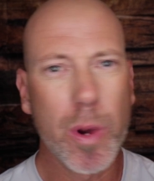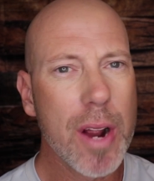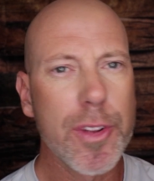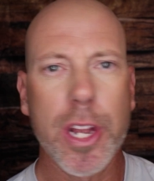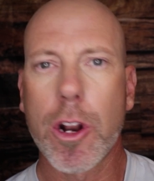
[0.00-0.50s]

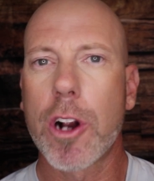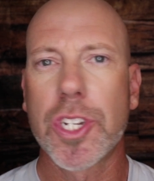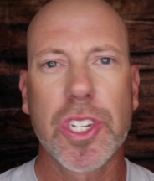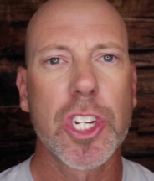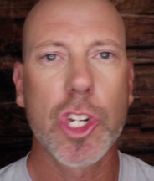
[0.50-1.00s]
whatever the
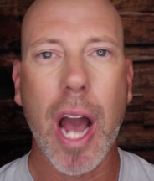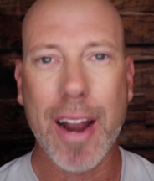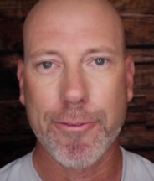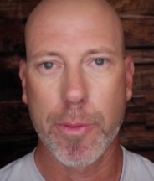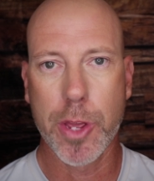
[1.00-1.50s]
narcissist
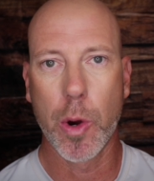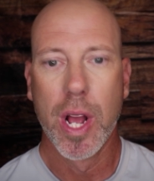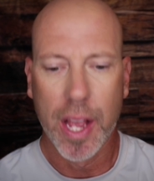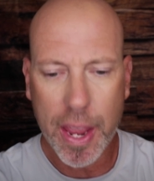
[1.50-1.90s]
got from you,